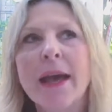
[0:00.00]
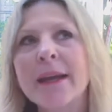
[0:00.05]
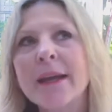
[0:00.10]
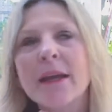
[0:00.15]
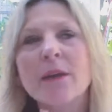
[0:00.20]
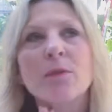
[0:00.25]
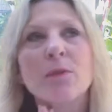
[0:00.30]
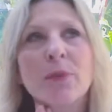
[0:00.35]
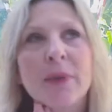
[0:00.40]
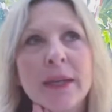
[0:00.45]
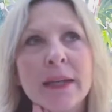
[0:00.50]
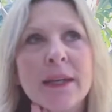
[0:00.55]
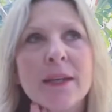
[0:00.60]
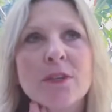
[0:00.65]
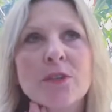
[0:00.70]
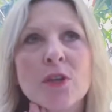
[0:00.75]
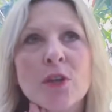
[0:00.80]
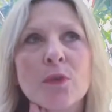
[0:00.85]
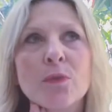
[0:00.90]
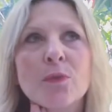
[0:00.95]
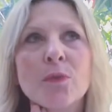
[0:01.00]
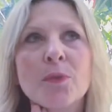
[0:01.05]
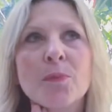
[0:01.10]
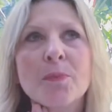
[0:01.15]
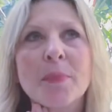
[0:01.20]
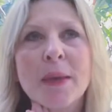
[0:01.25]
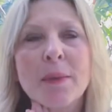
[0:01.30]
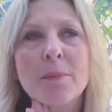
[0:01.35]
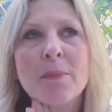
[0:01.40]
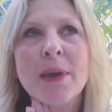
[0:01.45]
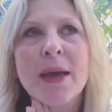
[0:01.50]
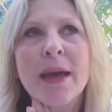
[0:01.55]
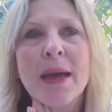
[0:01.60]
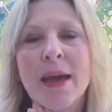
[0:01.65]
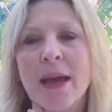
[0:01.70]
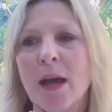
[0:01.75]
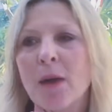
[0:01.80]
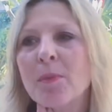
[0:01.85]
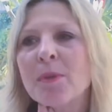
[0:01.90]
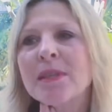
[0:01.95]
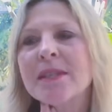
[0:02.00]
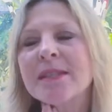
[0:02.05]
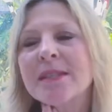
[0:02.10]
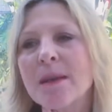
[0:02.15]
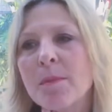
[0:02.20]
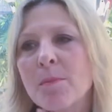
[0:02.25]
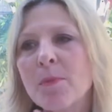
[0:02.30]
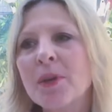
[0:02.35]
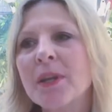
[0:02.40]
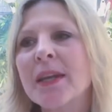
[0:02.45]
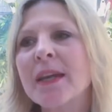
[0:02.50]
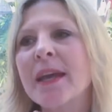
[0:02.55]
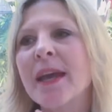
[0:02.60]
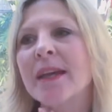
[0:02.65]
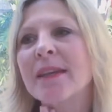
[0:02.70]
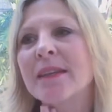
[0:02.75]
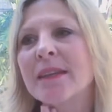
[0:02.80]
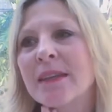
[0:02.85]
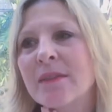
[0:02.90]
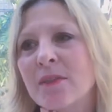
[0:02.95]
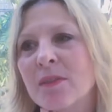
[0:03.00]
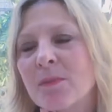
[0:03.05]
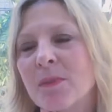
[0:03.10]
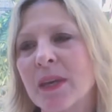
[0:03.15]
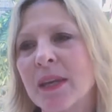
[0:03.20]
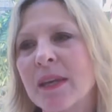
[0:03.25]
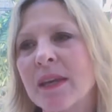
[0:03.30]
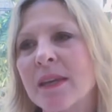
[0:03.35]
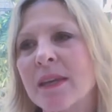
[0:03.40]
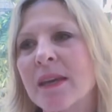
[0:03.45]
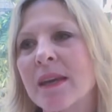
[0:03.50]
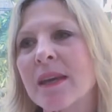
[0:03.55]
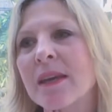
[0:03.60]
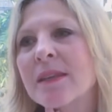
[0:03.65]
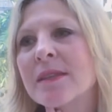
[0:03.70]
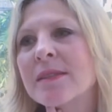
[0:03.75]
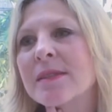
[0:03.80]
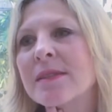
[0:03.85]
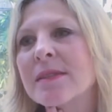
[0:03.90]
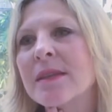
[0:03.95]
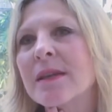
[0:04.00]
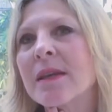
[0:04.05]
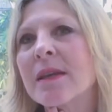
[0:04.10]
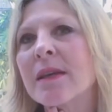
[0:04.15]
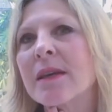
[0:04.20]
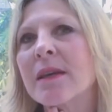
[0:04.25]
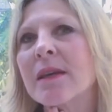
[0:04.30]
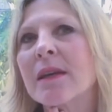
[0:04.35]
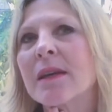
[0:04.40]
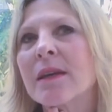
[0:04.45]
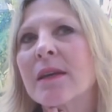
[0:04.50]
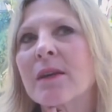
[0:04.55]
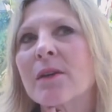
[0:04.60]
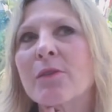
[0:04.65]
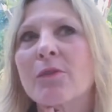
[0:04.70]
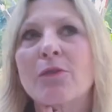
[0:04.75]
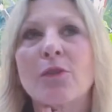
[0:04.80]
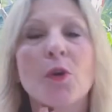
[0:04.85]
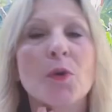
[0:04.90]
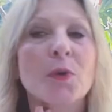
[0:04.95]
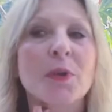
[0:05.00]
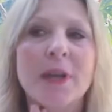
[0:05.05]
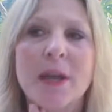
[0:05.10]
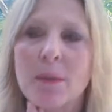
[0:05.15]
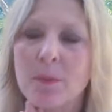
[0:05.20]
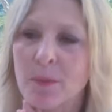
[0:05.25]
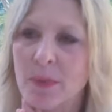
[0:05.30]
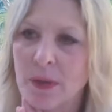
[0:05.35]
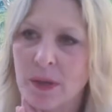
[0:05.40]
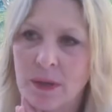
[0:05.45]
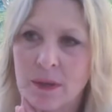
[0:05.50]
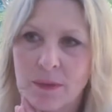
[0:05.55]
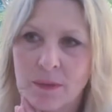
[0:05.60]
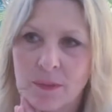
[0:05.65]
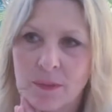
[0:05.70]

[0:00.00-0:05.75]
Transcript: And I really don't remember how, but somebody had given me his phone number.